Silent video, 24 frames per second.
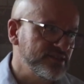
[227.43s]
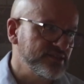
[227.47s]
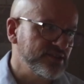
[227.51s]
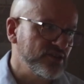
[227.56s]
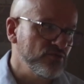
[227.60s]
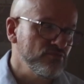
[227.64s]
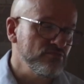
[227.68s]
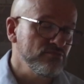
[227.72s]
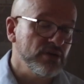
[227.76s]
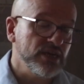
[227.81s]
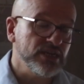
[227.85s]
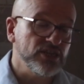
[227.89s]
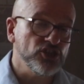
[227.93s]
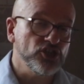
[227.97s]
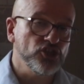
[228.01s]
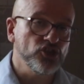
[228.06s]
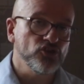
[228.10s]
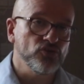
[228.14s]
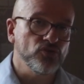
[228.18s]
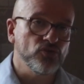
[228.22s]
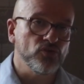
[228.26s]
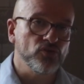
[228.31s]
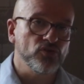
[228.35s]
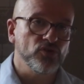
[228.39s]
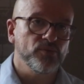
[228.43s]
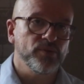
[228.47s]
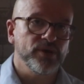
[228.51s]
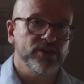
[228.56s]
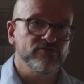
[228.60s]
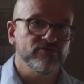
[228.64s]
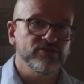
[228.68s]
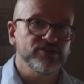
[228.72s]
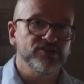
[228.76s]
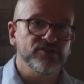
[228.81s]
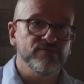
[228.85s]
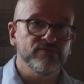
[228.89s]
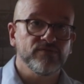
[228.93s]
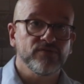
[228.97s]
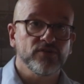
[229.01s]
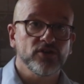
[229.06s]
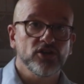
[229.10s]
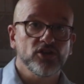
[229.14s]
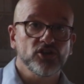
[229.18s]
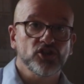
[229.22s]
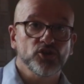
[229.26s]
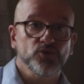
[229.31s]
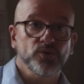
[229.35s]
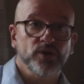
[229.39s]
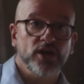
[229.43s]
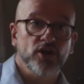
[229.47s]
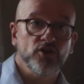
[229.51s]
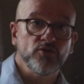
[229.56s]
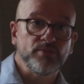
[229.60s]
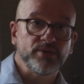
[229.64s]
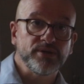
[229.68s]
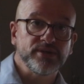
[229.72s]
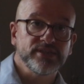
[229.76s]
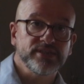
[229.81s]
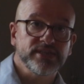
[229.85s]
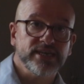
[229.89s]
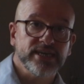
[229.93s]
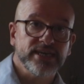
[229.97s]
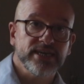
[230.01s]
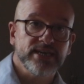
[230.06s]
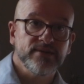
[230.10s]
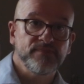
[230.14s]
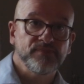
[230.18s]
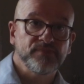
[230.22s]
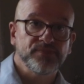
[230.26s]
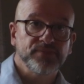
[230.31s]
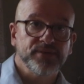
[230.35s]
So make sure that whether it's a virtual open day